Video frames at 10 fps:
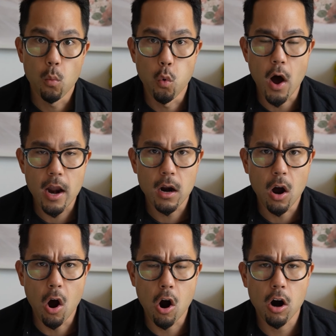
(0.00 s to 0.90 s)
What
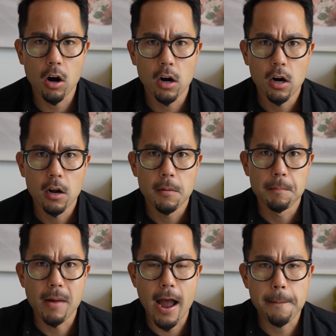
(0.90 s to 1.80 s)
are
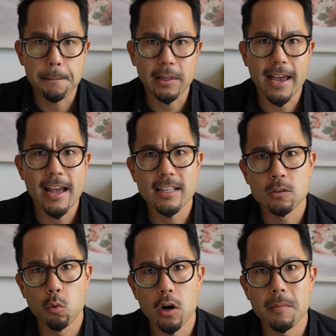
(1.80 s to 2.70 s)
my
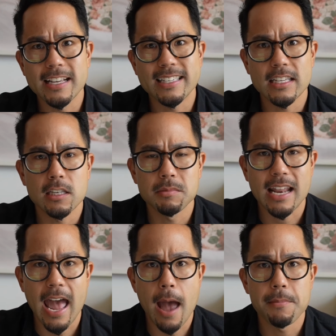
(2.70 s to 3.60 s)
plans? What are my systems
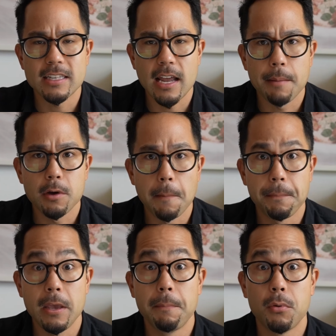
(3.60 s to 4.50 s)
and habits that I'm gonna
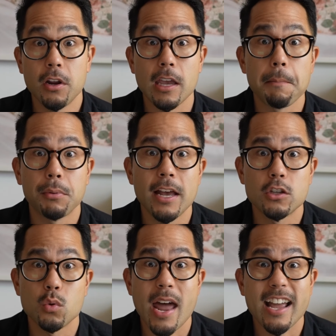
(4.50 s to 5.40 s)
be putting in place
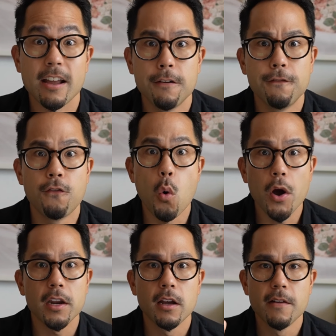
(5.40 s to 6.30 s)
so that I can
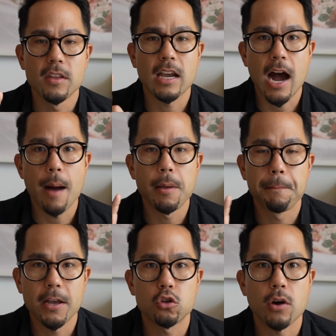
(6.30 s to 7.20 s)
avoid the common
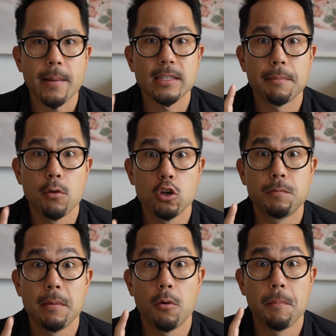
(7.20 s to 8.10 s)
pit traps that most
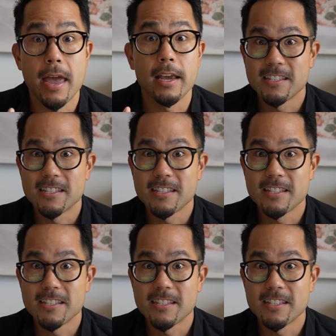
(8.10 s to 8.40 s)
people make?